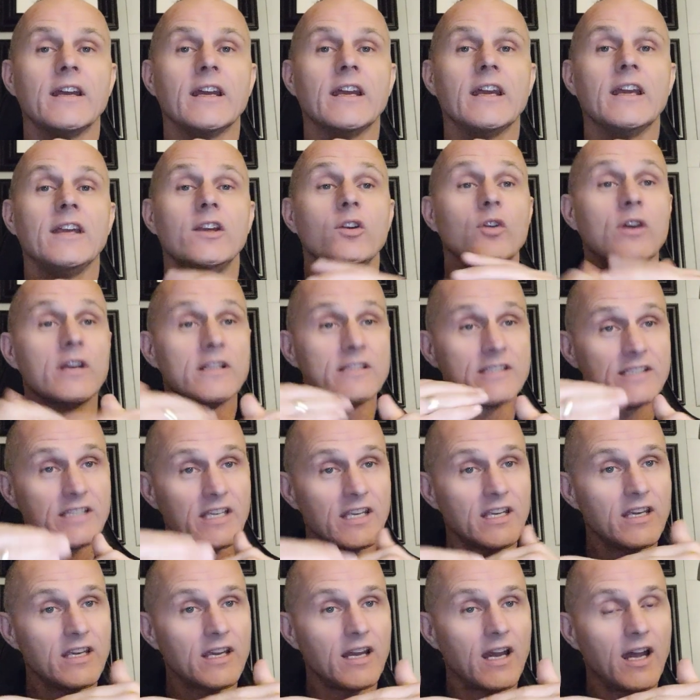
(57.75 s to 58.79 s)
you can
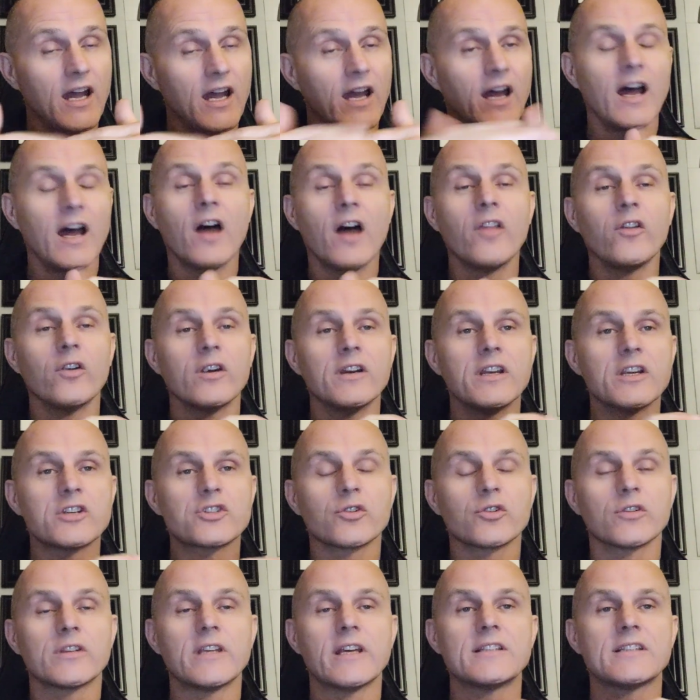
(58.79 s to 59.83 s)
see uh, other
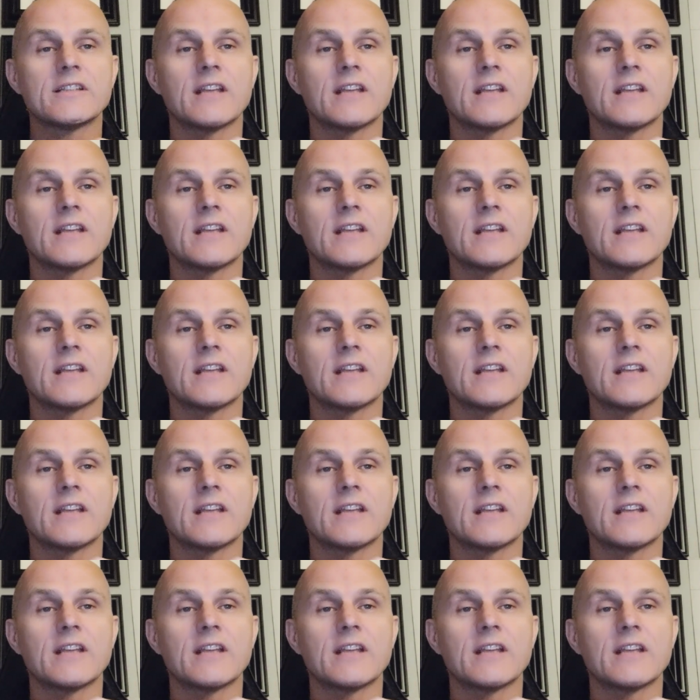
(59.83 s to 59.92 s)
additional things that